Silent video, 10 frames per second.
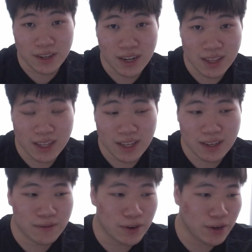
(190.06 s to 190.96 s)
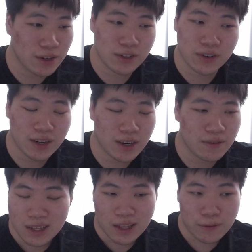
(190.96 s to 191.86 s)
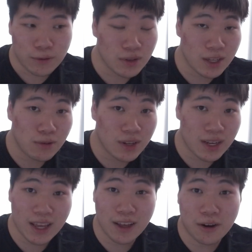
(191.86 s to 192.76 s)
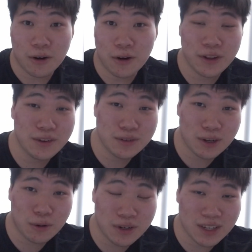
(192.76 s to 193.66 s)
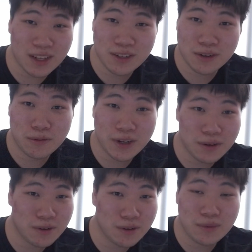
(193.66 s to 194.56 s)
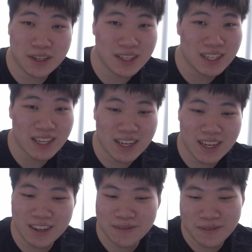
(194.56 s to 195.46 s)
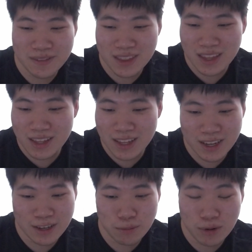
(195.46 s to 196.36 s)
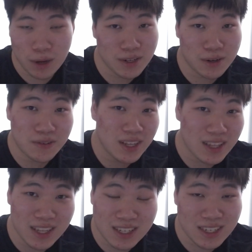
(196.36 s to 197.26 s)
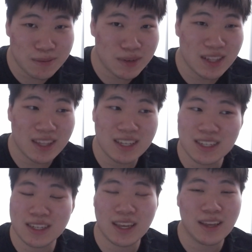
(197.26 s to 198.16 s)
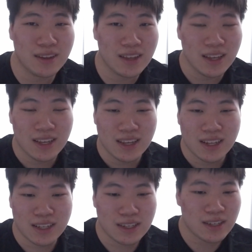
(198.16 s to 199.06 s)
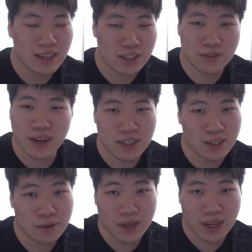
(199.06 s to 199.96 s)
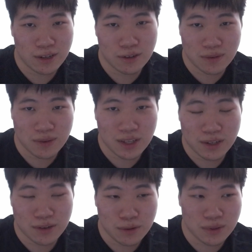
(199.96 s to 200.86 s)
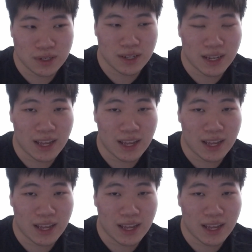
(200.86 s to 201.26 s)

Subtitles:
I think, a very good trade-off. If you think you can hit all of those horizontal recoil bullets, then you probably don't need this. But this is a strategy you can use with the Lewis gun that